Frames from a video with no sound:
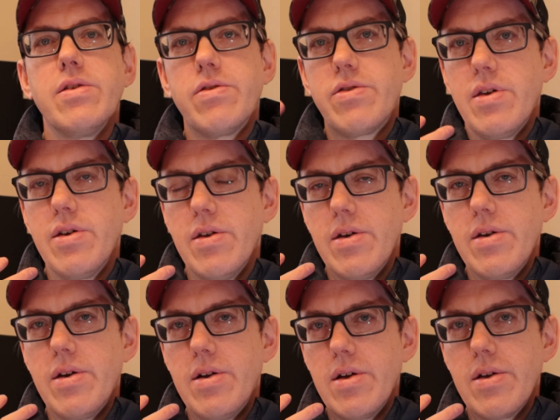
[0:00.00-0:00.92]
it's
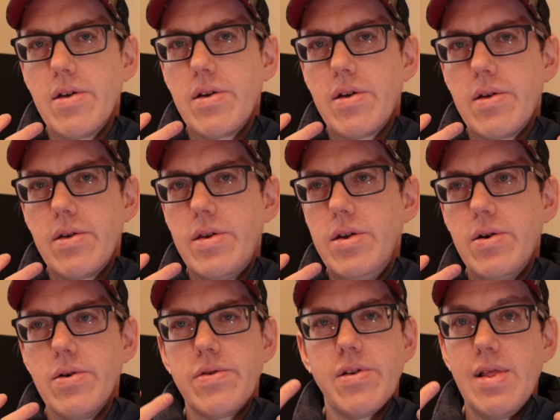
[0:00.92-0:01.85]

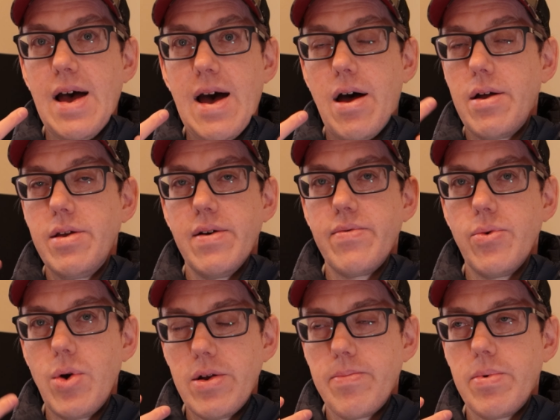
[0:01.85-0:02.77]
allowed, you have the
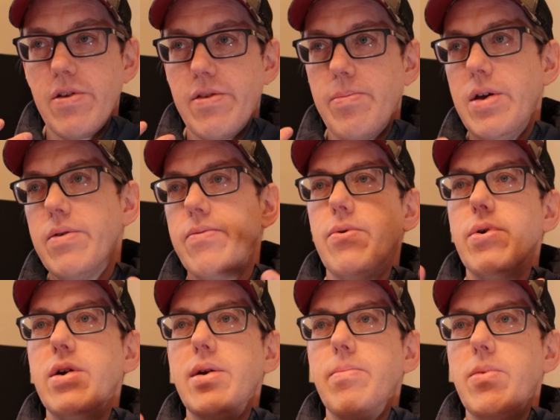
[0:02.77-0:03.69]
right to participate
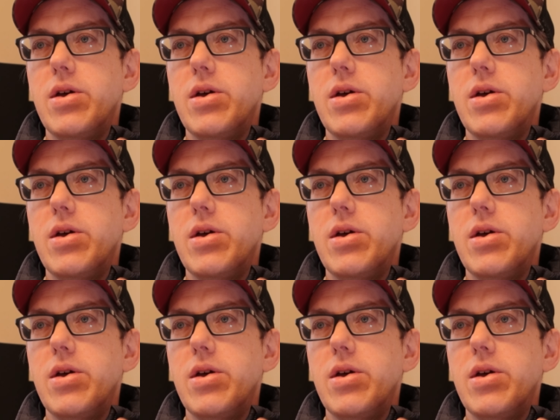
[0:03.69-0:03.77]
for it,